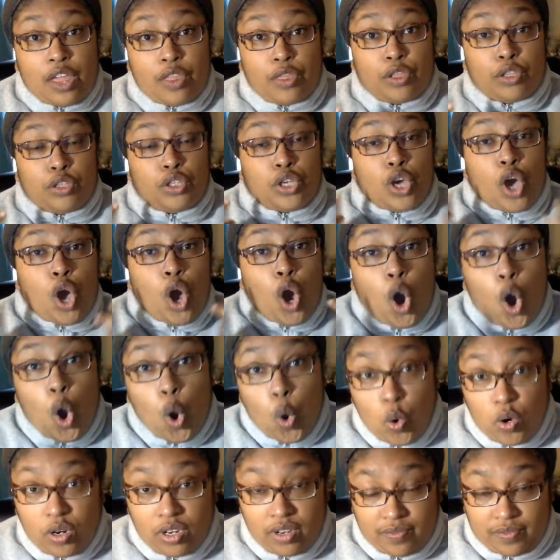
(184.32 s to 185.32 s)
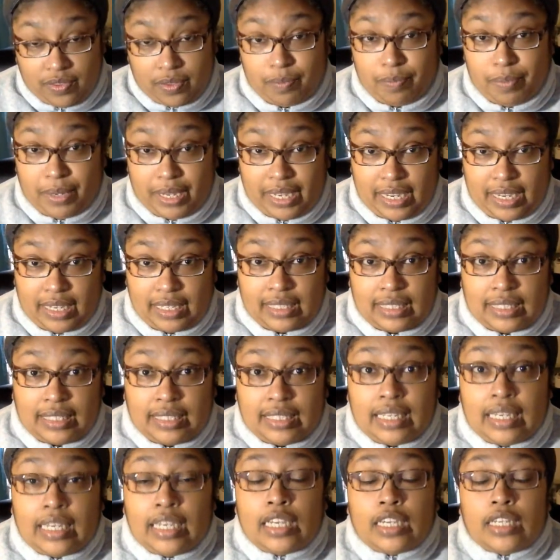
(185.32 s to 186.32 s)
the tone of the
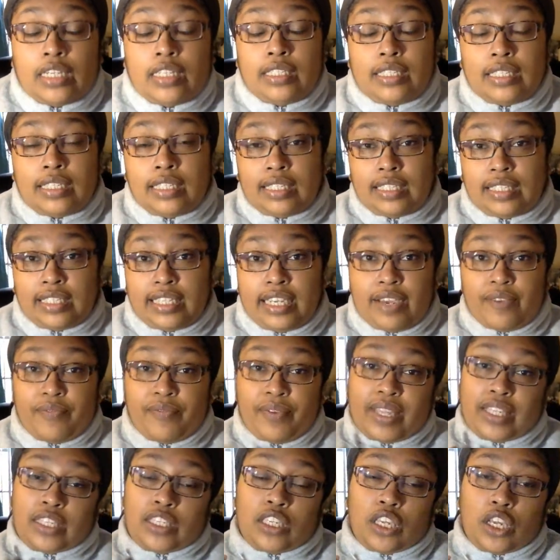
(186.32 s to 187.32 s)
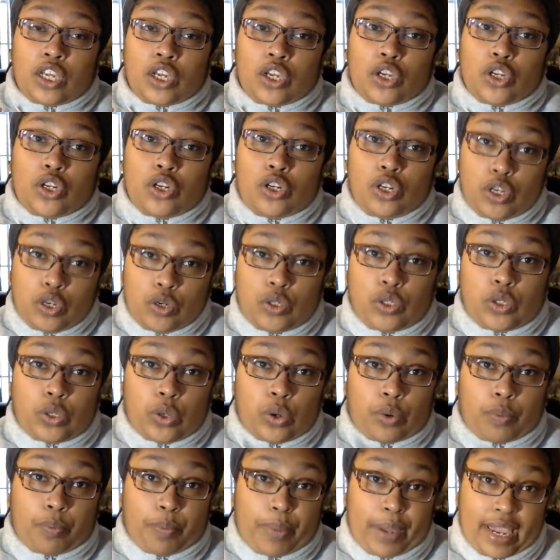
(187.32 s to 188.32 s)
piece to see if it's news
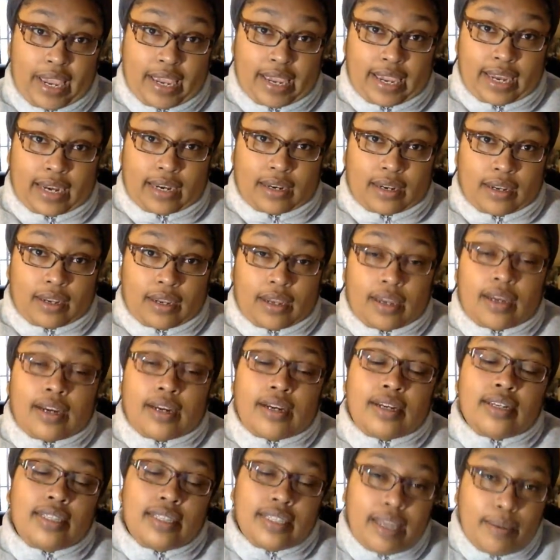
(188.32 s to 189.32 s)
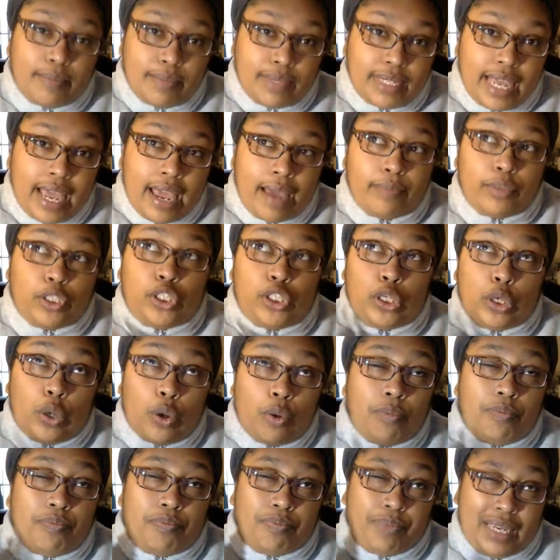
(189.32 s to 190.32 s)
or opinion. Because sometimes
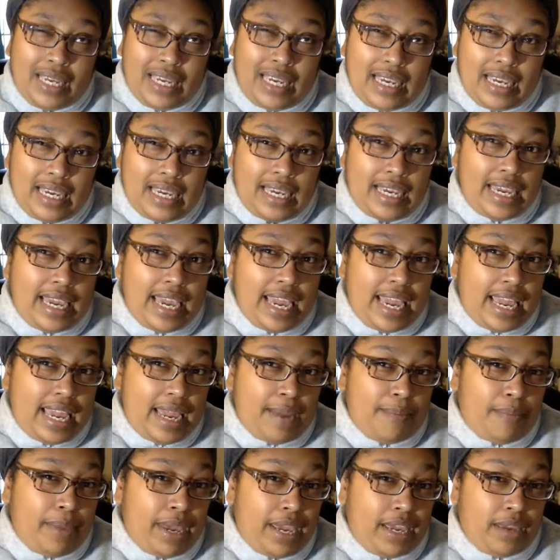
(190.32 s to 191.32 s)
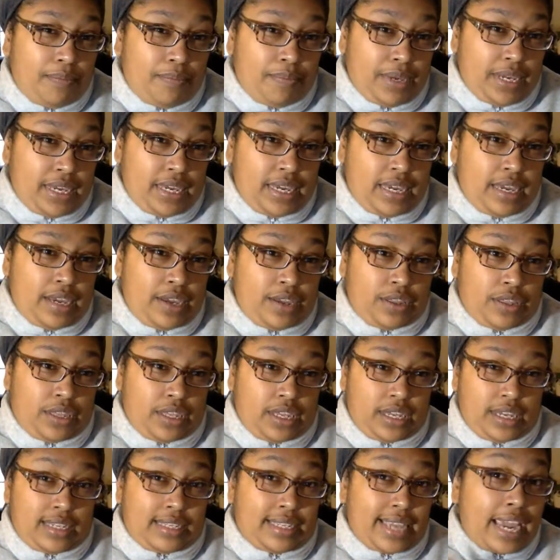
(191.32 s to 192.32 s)
you'll be in maybe
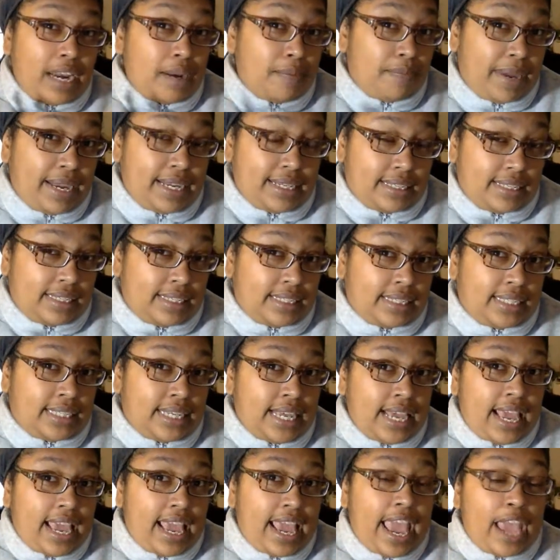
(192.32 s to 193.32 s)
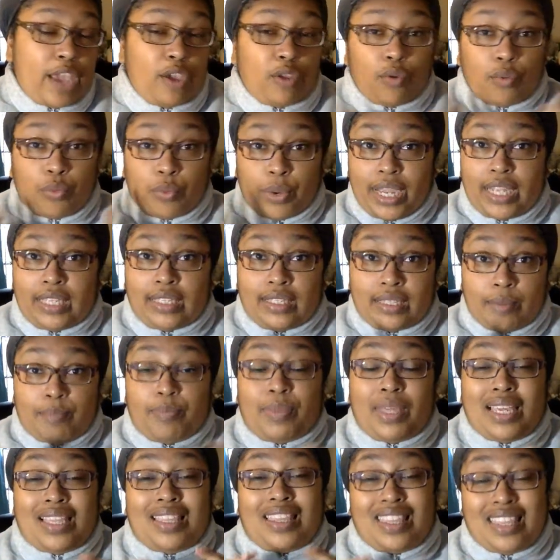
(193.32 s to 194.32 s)
the databases and you'll read
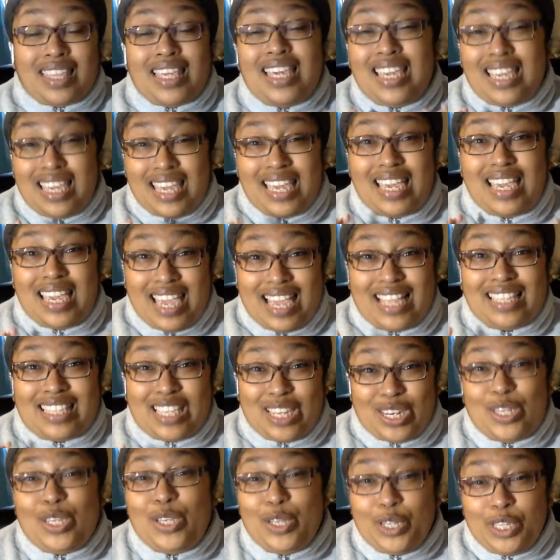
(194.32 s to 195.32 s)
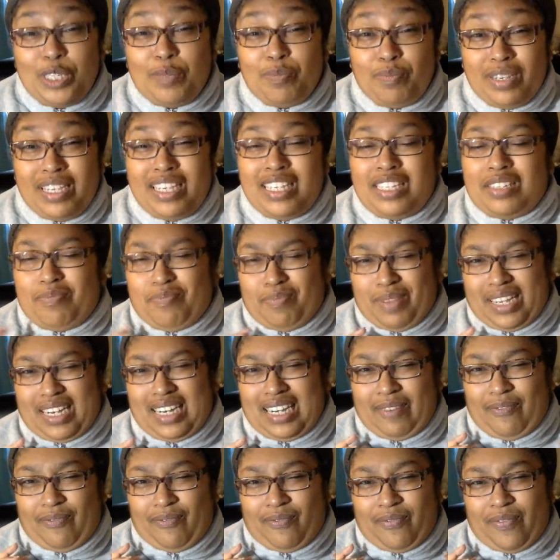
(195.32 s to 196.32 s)
something thinking it's a news piece,
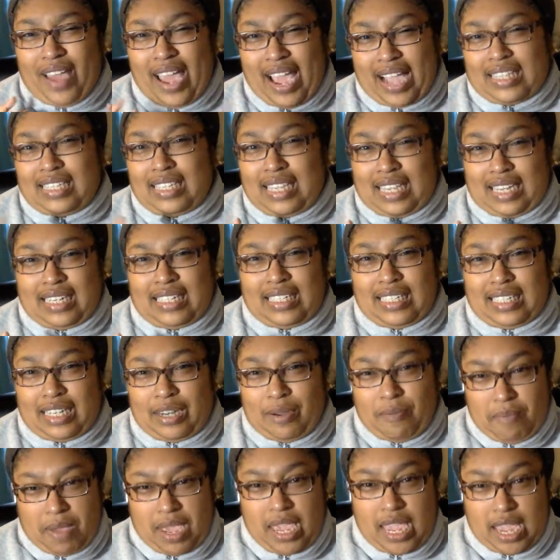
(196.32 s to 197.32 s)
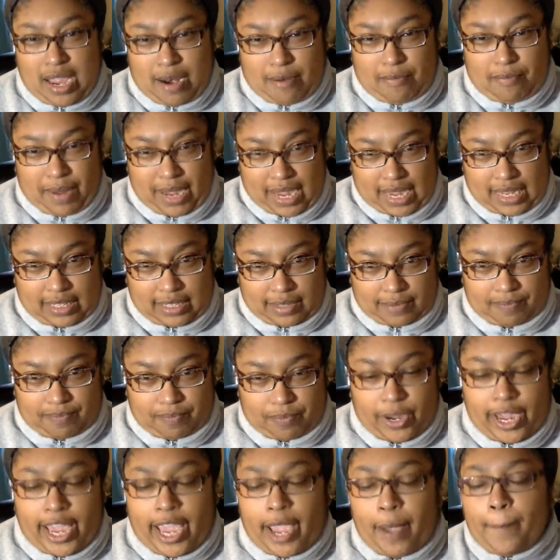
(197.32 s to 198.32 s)
but in fact it is an opinion piece,
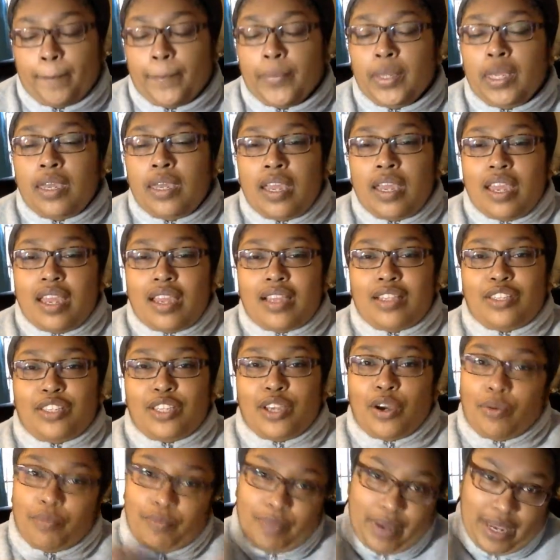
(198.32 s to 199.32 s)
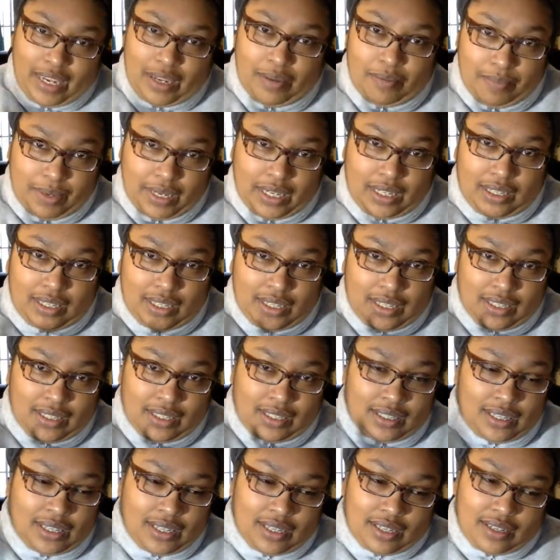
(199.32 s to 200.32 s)
right? And so opinion
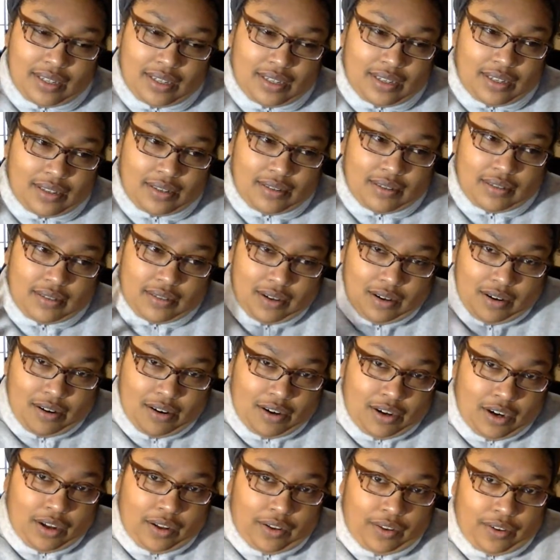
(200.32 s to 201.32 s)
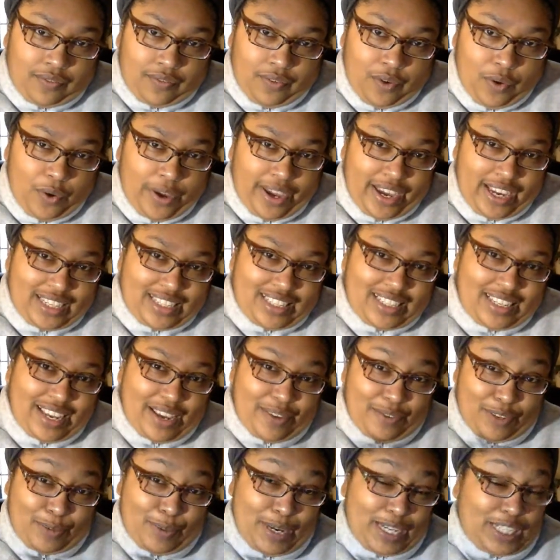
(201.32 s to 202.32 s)
pieces are null and void,
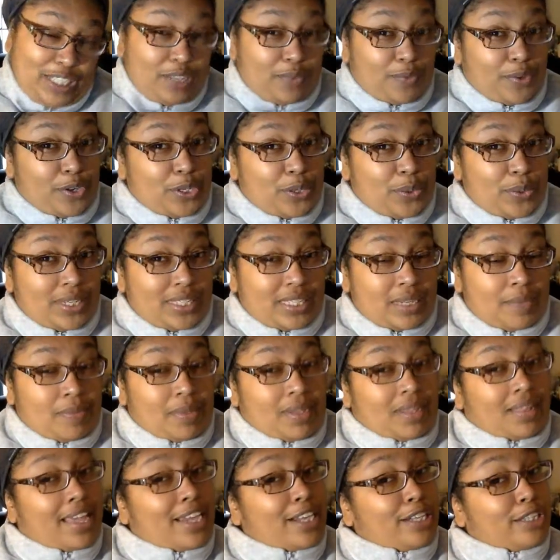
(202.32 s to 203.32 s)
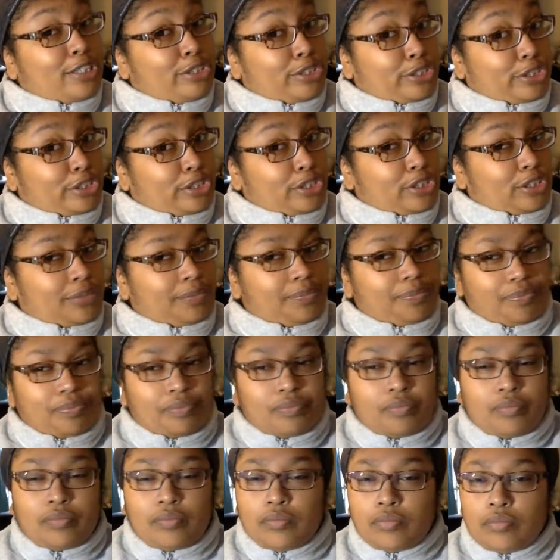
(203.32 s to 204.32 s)
especially if you're doing something like a journal.
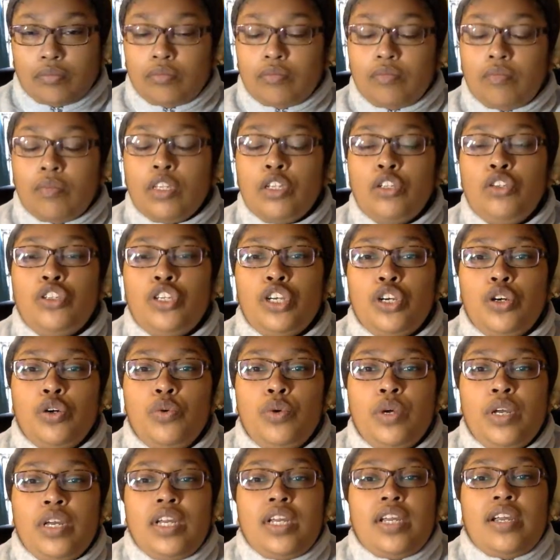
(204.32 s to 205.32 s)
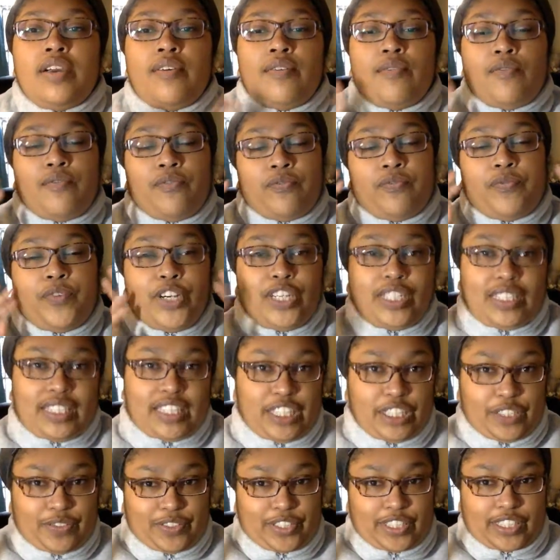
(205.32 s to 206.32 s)
So first
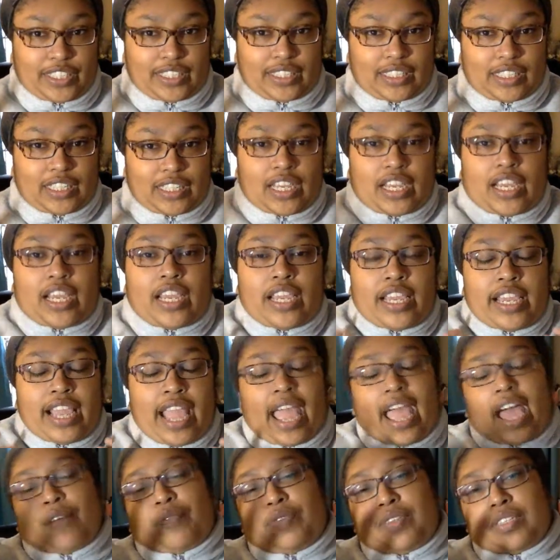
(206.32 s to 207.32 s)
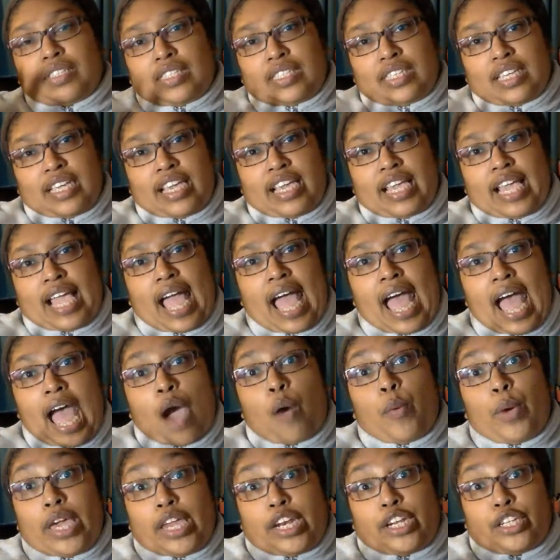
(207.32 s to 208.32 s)
things first, you have to see
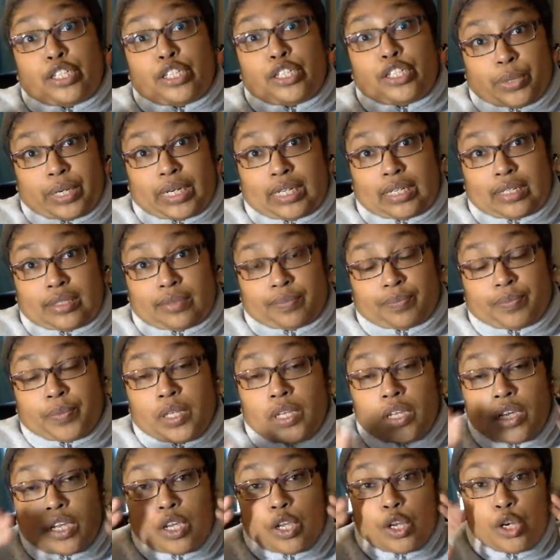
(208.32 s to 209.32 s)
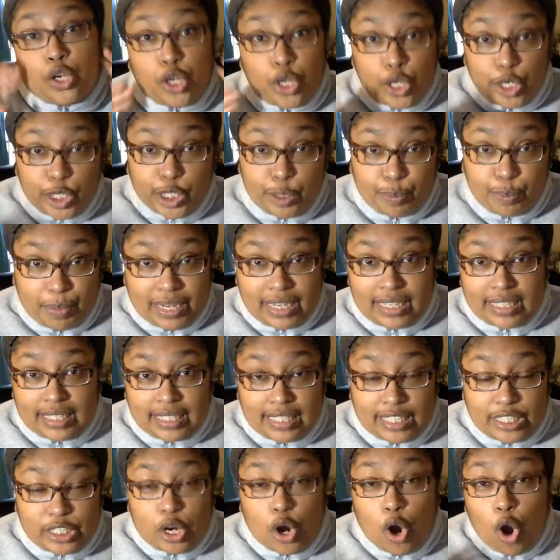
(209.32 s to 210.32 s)
how it is written. News
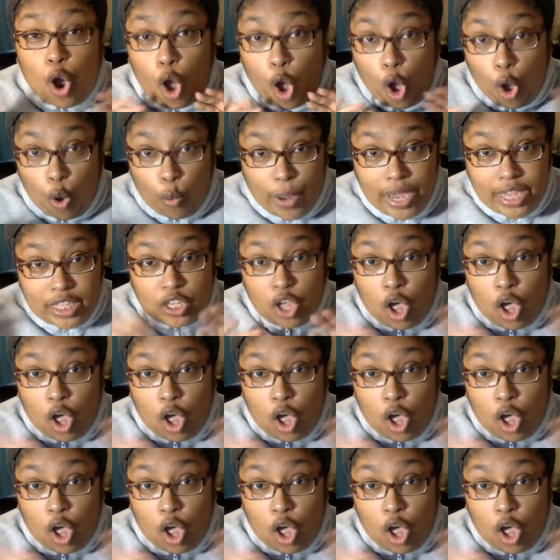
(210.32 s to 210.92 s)
pieces are always,